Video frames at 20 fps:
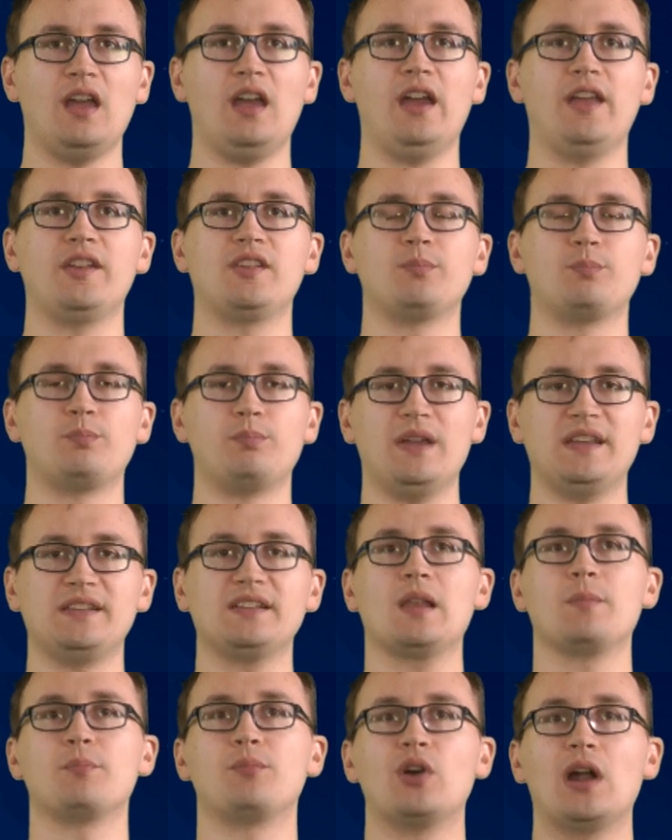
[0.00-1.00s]
and
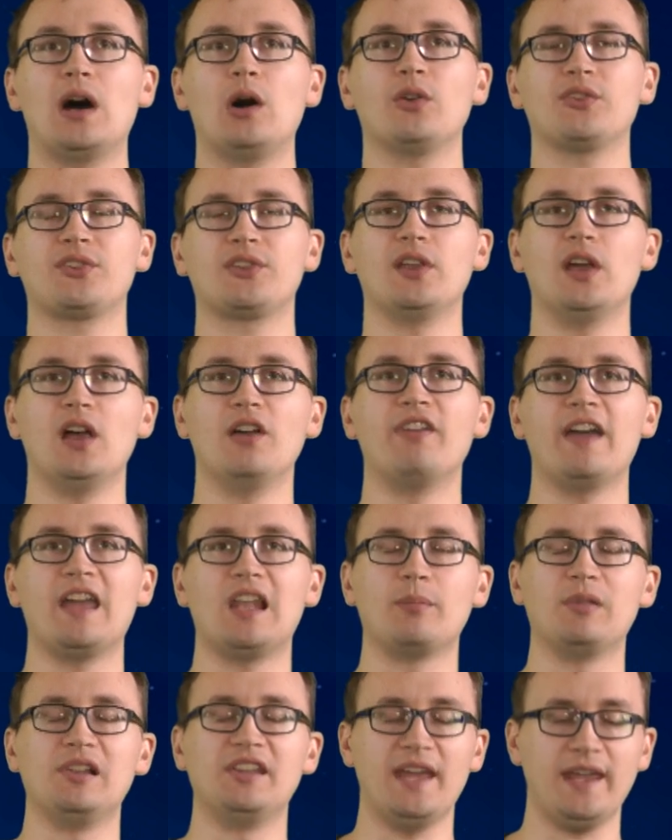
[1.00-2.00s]
basically browse the
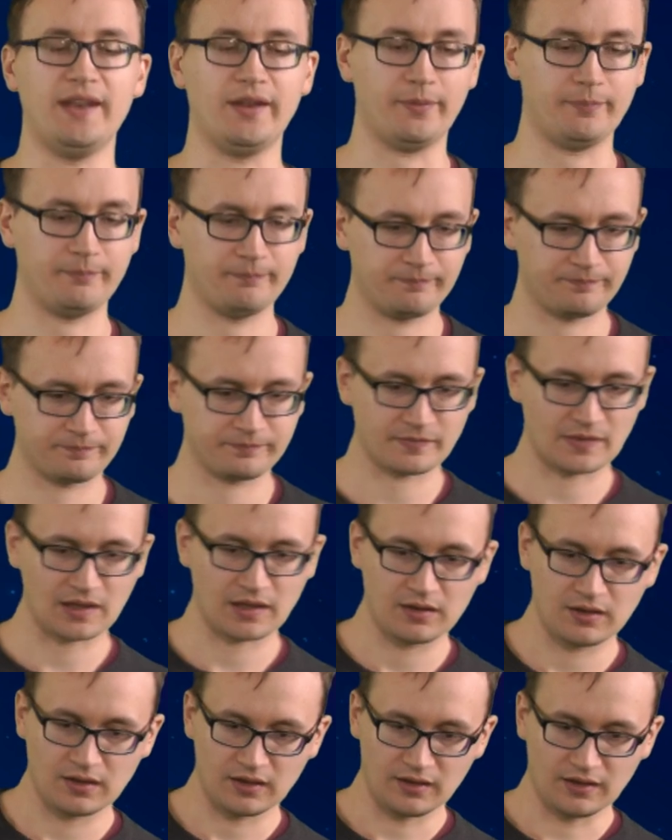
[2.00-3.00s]
available data.
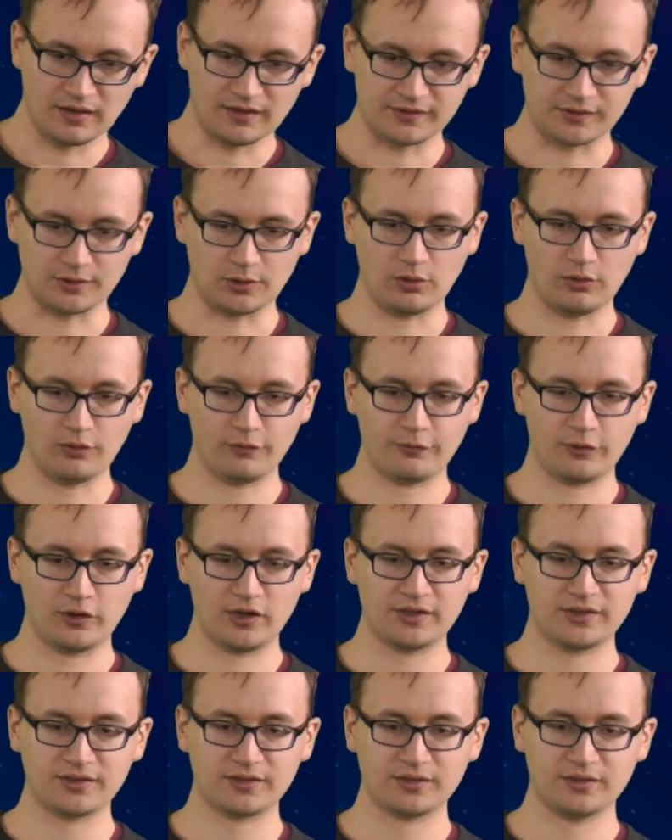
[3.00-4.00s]
So
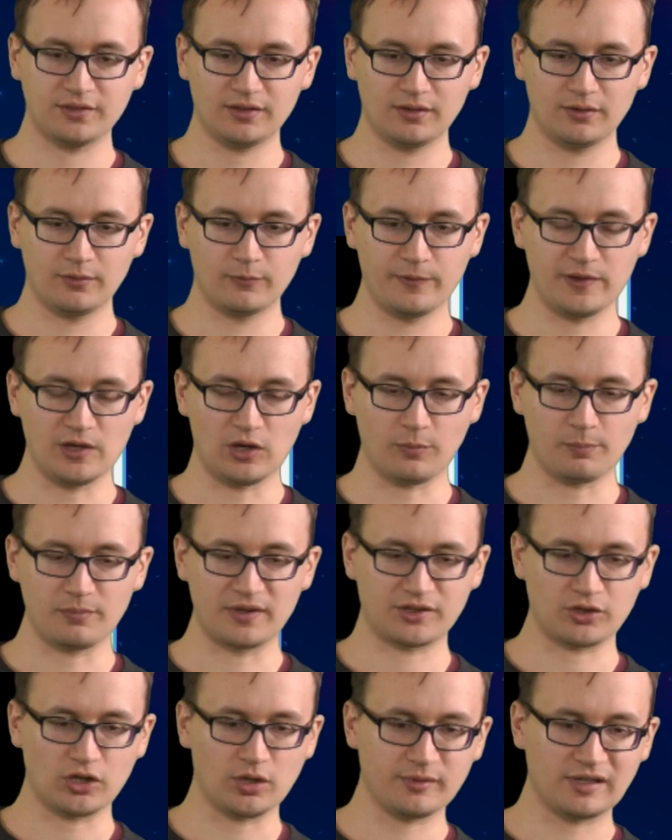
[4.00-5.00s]
first, we open
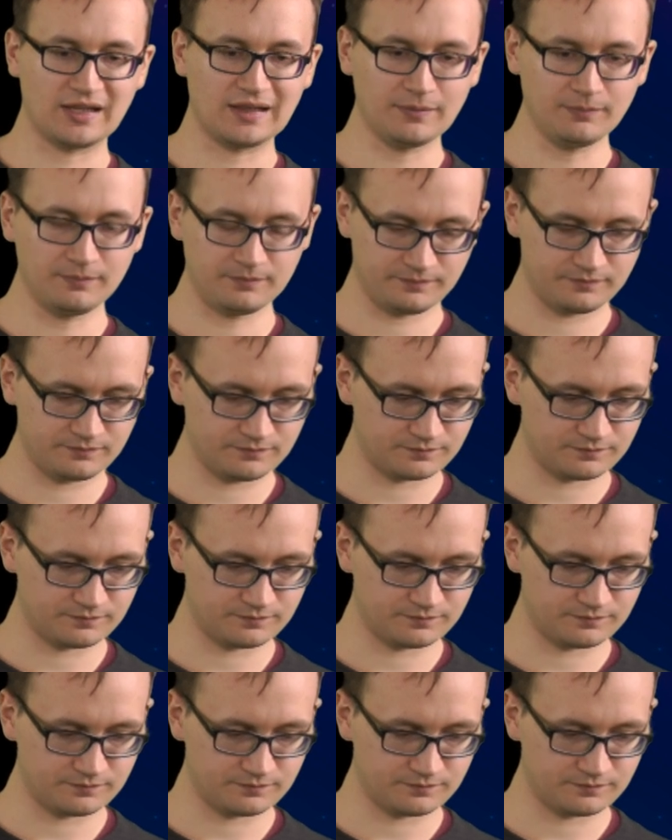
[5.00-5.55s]
a terminal